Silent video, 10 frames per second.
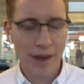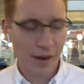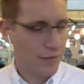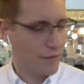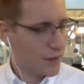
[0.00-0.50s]

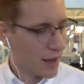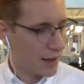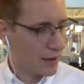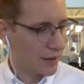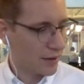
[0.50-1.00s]
I feel
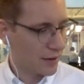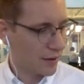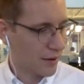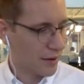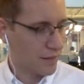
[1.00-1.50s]
like
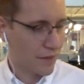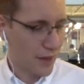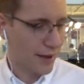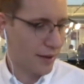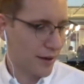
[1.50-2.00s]

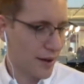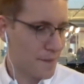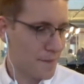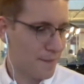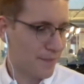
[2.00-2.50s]

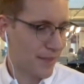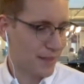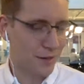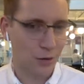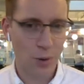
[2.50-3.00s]

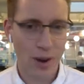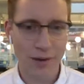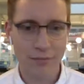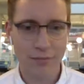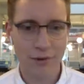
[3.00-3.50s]
that's a
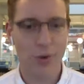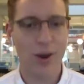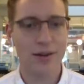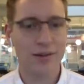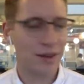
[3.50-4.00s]
great
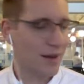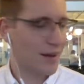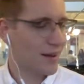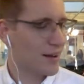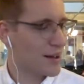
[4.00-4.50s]
bit
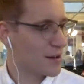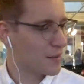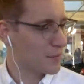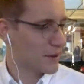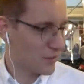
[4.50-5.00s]

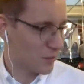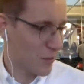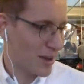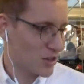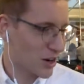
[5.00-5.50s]
of
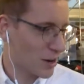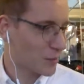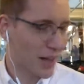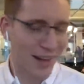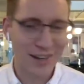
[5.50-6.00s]
information, and I'm
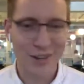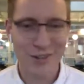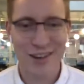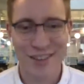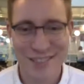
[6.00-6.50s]
glad
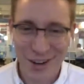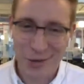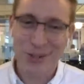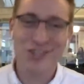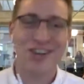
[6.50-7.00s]
Nelson asked that
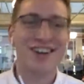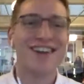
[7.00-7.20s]
question.